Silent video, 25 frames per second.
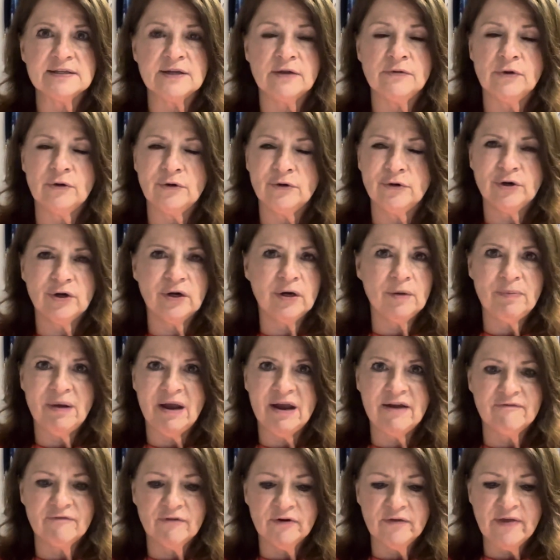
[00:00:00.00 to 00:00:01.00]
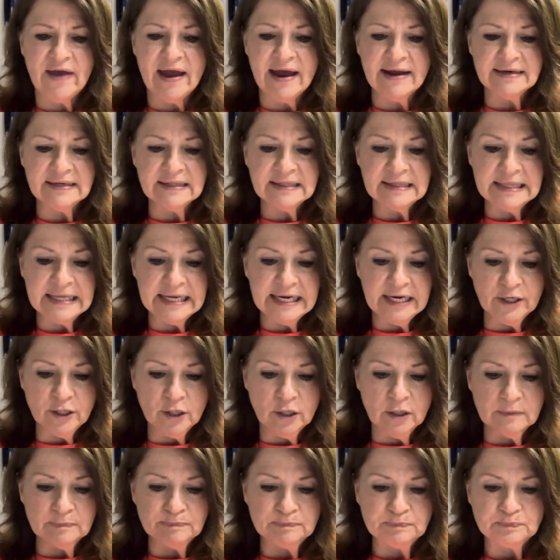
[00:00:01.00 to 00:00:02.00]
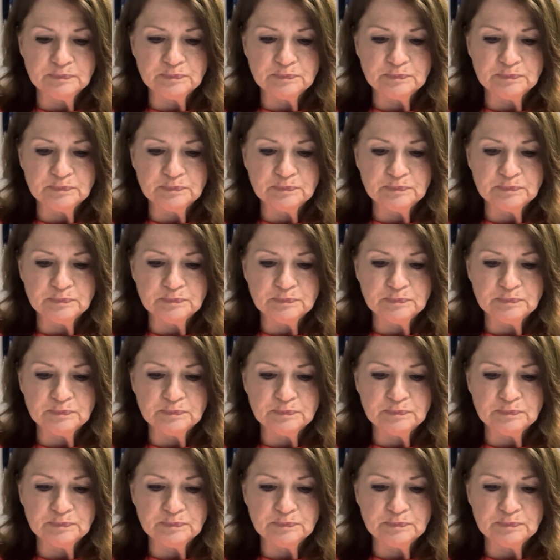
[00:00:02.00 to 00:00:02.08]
and then you're going to pay for that later.